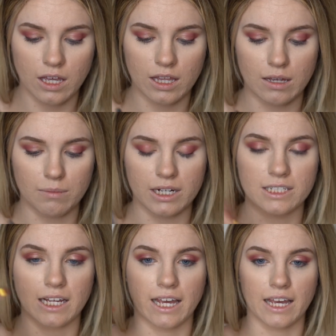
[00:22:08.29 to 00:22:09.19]
And then I'm going
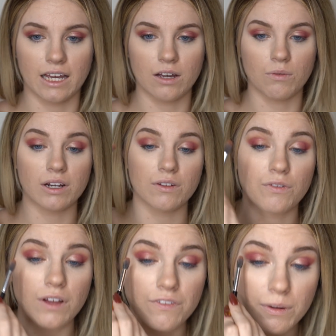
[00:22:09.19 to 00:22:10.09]
to take one of the
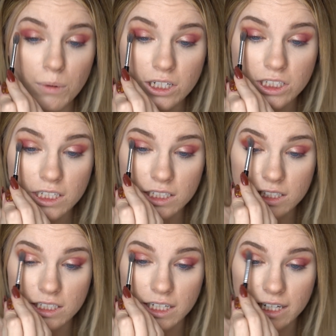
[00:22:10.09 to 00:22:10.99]
fluffy
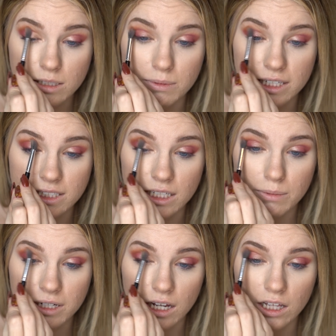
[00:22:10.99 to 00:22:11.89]
brushes, take some of that
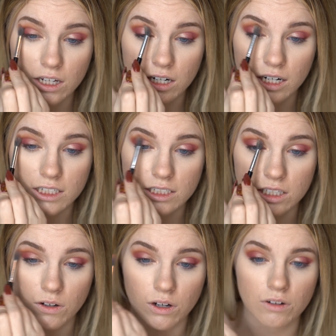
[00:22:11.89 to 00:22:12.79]
cinnamon color, and just
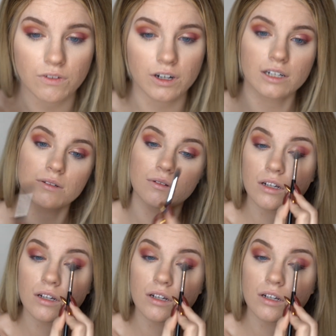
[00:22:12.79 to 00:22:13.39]
go over it.